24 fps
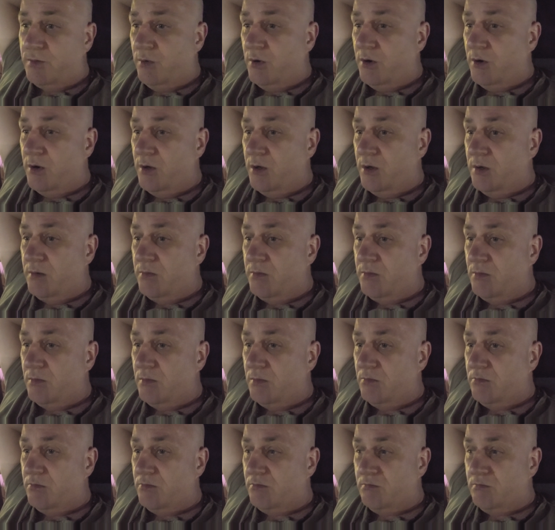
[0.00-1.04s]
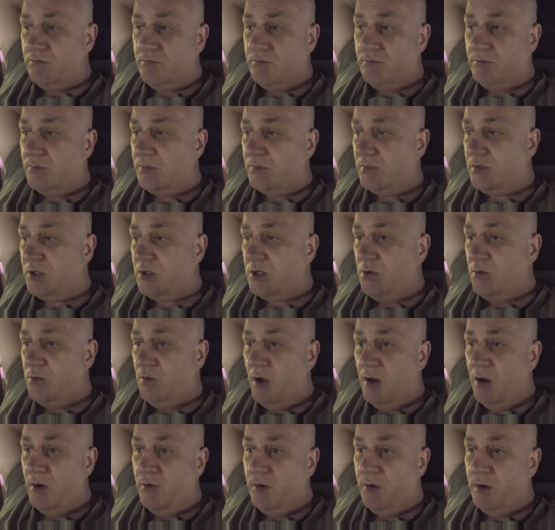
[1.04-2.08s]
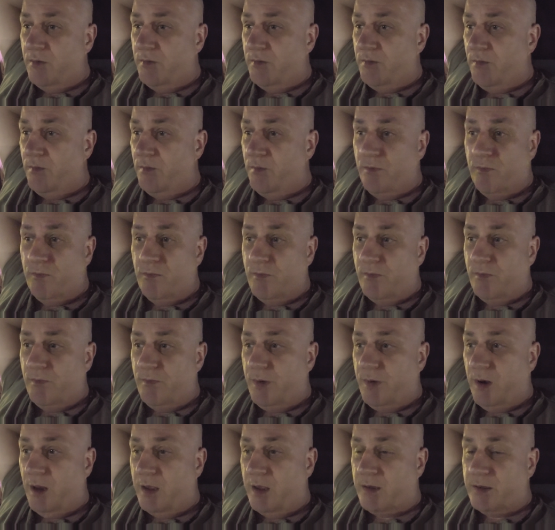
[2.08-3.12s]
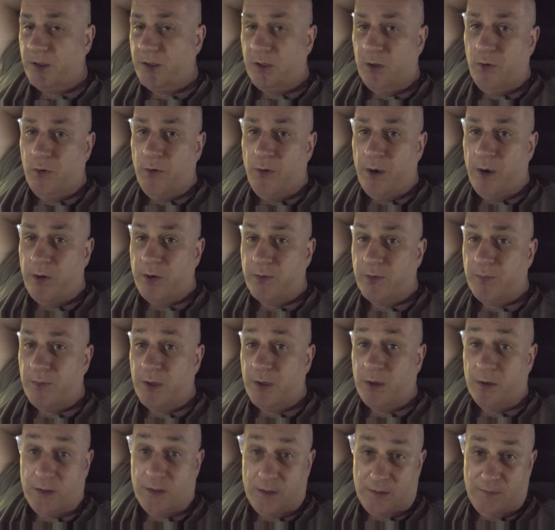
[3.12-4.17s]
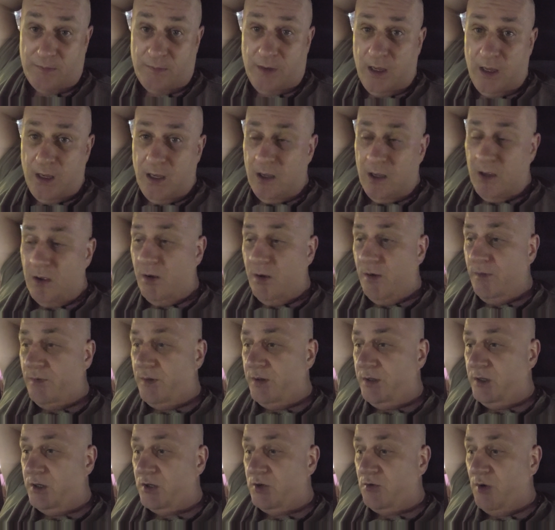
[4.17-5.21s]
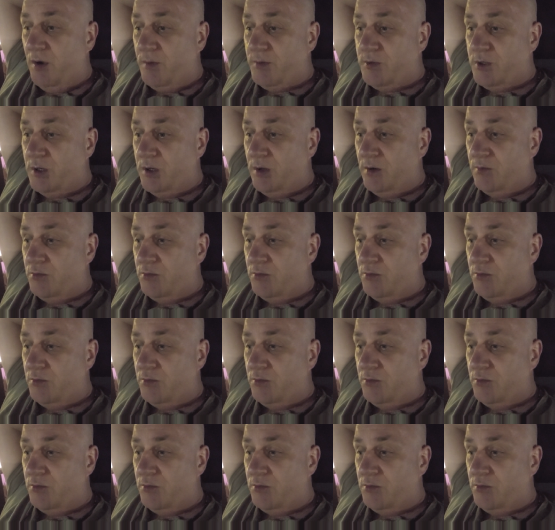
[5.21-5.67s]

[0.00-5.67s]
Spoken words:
were 200 plus euros because of the disruption.